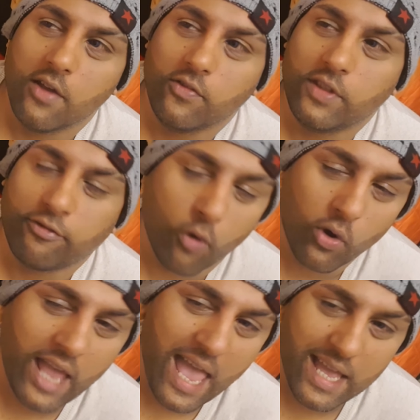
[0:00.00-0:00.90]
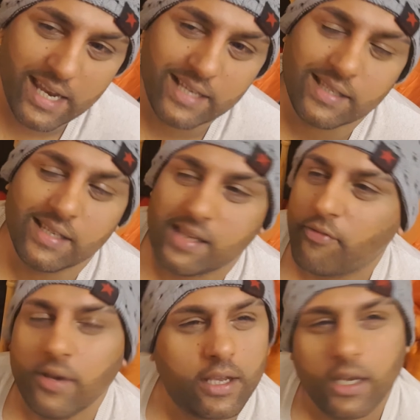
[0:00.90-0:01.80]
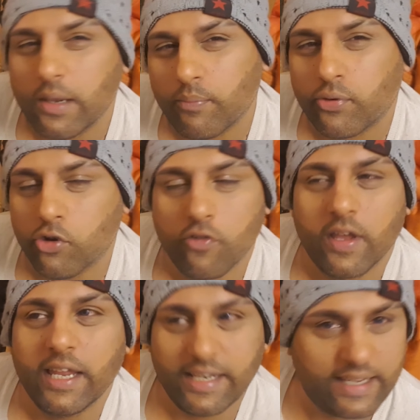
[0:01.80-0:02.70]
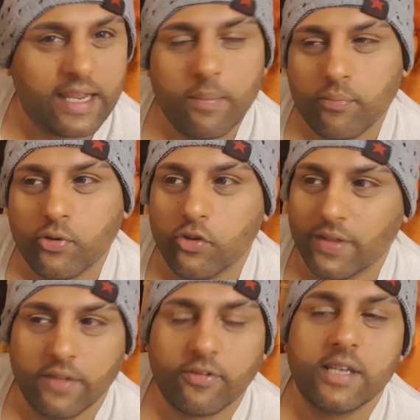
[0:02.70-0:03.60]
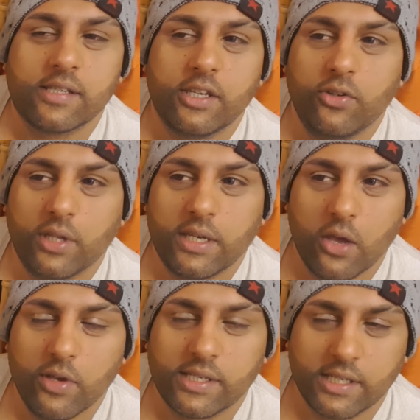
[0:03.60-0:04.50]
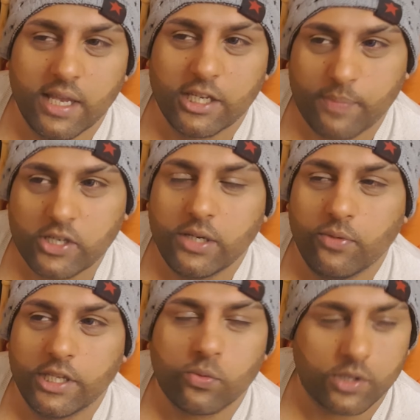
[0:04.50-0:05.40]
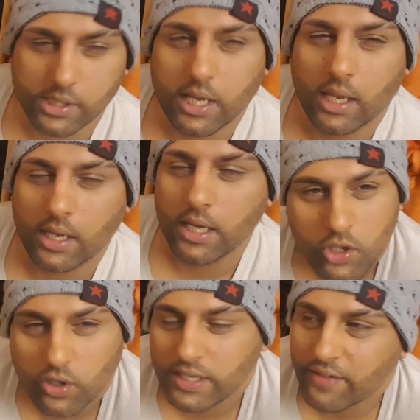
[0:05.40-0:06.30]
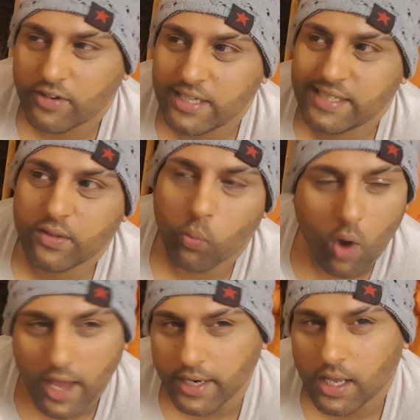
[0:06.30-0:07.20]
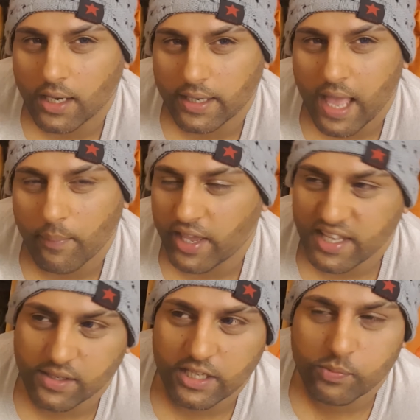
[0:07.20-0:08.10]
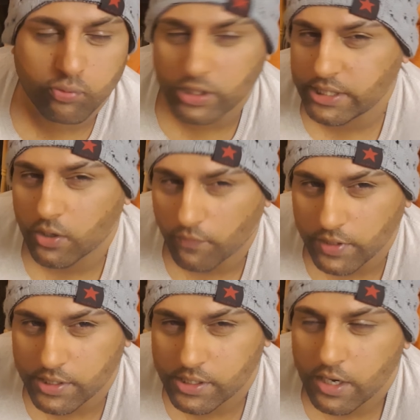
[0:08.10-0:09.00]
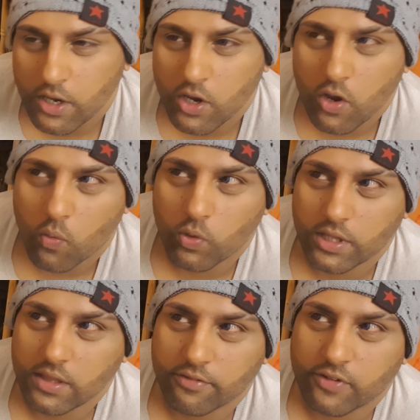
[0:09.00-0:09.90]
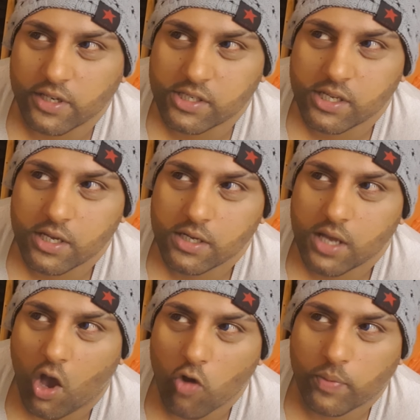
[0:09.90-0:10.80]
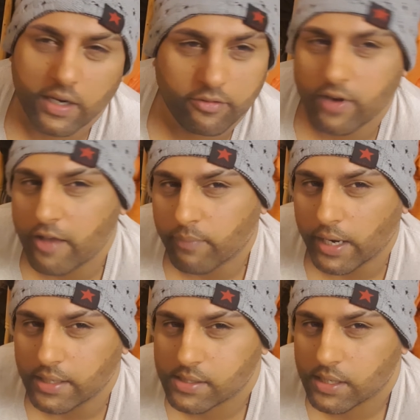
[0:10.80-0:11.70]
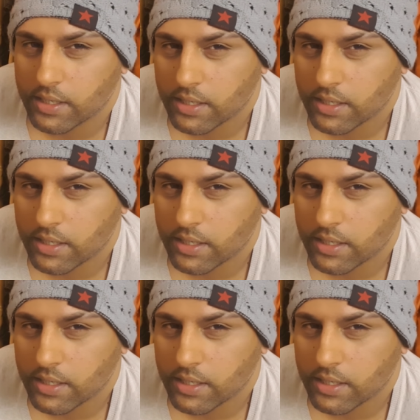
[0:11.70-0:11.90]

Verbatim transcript: the 4K of this is definitely going to improve, and it did improve. And the first thing you did notice, especially with this, was the color. You can definitely see the wider color gamut. It's, it's pretty obvious within the first opening five minutes.